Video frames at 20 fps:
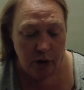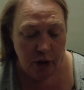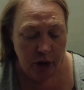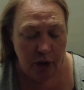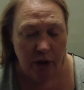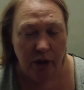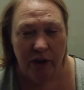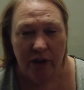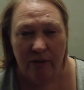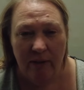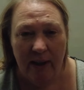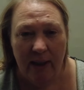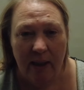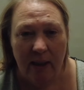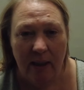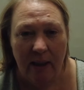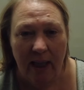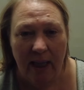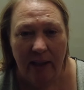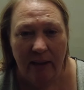She hurt her
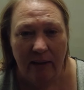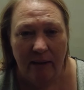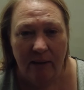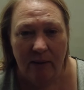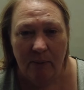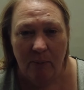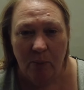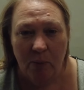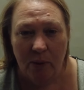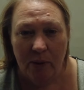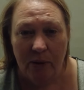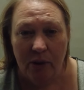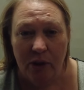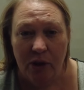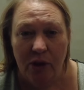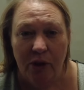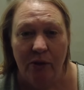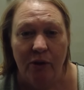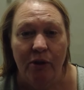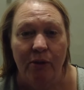ankle and the, what the
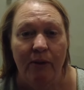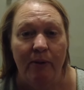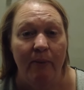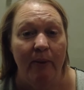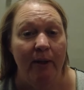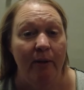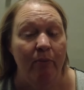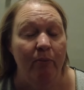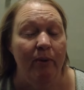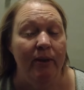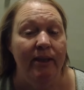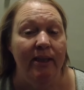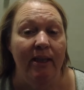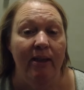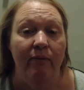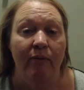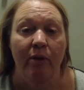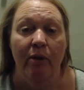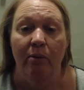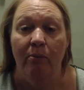shoe she was wearing wasn't
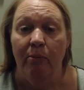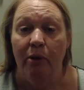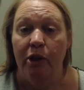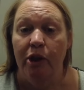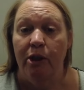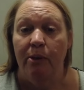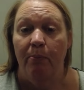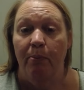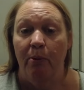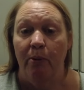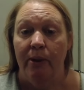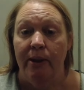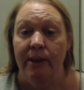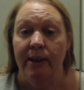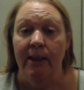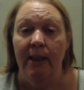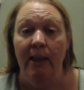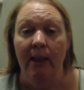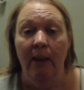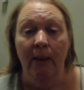giving her much support